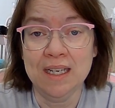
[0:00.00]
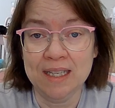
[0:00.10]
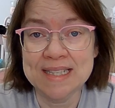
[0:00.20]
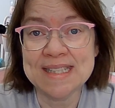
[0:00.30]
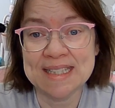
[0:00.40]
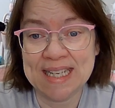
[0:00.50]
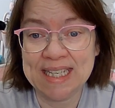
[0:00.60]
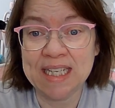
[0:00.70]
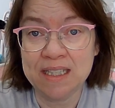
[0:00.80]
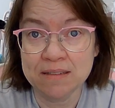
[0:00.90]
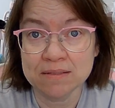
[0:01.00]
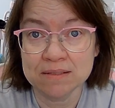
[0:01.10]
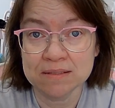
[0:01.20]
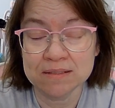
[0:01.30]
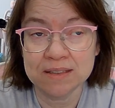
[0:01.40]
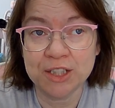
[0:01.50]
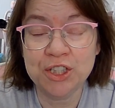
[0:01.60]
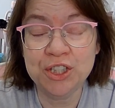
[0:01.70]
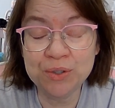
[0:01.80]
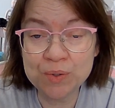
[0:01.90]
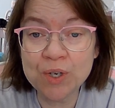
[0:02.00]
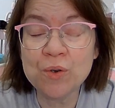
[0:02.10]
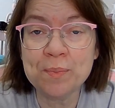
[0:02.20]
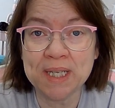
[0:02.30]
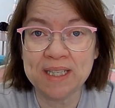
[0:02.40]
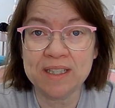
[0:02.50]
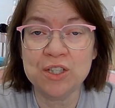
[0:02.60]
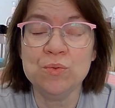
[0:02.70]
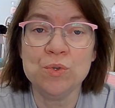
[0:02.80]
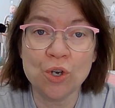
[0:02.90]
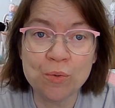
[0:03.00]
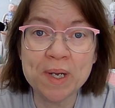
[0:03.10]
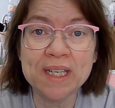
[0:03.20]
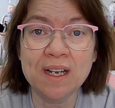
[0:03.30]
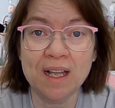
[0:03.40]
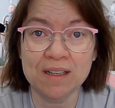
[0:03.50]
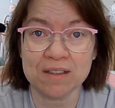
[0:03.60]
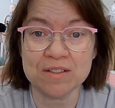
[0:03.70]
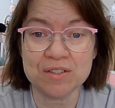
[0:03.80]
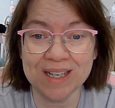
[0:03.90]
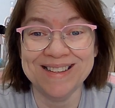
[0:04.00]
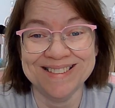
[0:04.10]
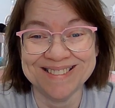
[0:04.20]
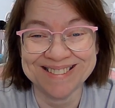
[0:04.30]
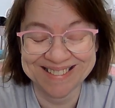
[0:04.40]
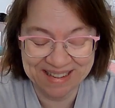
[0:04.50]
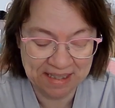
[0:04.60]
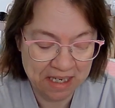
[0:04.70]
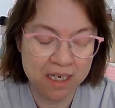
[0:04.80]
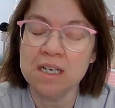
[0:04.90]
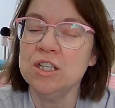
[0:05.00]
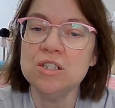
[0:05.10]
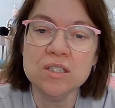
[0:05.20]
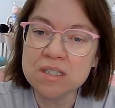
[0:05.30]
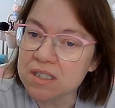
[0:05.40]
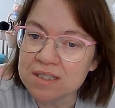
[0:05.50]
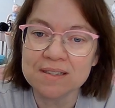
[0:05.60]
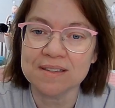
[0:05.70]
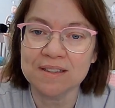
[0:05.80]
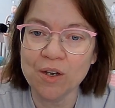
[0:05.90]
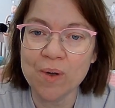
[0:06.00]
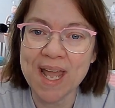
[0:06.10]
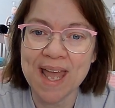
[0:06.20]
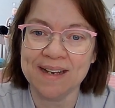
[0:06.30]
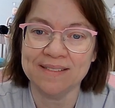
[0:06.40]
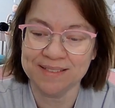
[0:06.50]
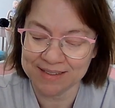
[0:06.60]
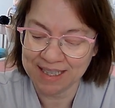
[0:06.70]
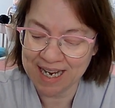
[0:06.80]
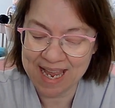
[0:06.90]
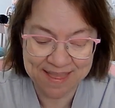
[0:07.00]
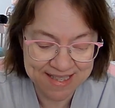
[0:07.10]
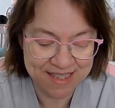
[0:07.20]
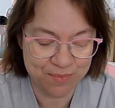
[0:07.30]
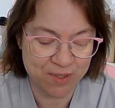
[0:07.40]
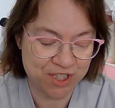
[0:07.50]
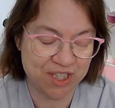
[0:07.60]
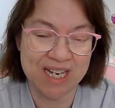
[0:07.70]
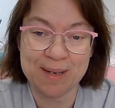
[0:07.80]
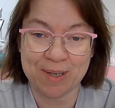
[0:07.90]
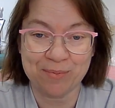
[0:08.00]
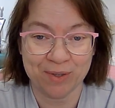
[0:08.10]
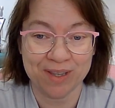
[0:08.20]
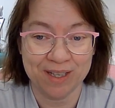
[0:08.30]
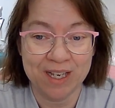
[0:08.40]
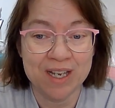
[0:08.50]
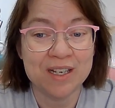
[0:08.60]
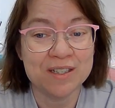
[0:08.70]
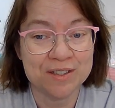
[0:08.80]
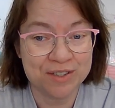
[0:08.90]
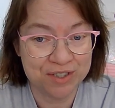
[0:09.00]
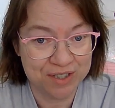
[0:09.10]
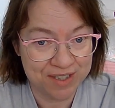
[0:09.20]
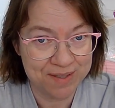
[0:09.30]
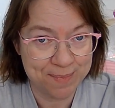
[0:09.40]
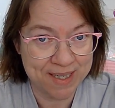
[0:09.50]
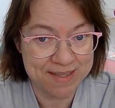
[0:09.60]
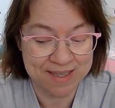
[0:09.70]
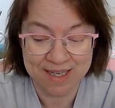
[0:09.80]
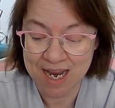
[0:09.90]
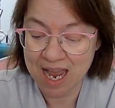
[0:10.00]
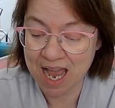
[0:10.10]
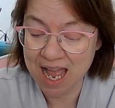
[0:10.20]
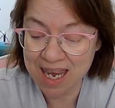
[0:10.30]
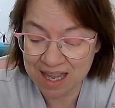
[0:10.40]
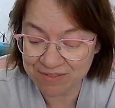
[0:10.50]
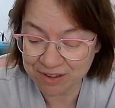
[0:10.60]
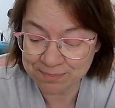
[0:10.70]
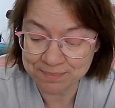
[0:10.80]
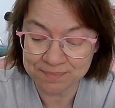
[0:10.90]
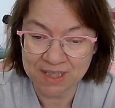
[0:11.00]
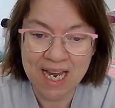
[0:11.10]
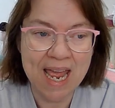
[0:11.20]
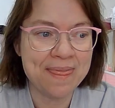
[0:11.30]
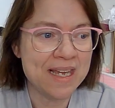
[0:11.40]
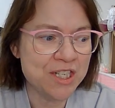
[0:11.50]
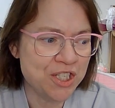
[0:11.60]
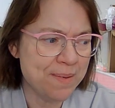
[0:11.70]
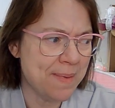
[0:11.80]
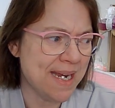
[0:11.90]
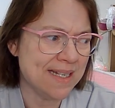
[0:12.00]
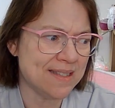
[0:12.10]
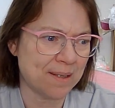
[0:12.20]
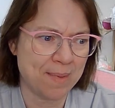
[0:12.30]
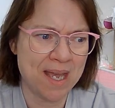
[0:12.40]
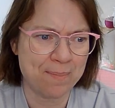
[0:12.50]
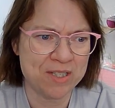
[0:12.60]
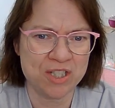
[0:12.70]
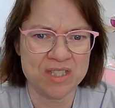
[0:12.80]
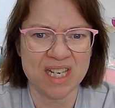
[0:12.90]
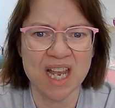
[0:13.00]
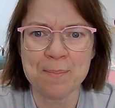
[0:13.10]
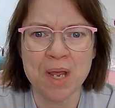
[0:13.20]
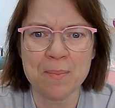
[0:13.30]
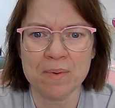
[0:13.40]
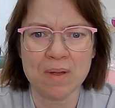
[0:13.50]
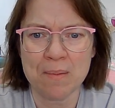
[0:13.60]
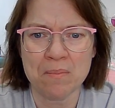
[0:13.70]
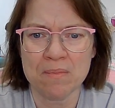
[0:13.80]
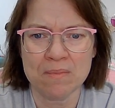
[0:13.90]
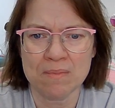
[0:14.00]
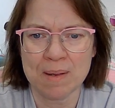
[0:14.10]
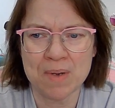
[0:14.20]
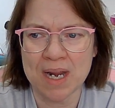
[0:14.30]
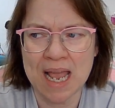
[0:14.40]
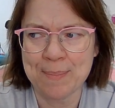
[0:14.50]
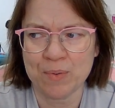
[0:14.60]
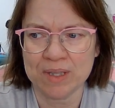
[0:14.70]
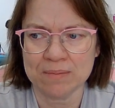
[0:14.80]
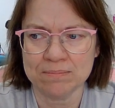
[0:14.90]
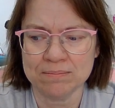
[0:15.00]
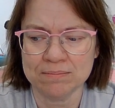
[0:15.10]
listen, lady. You know me. You know my colors. Just go ahead. And this is what she came up with. She's amazing. I love them. And then she made some up. And she's like, I'm not happy with them.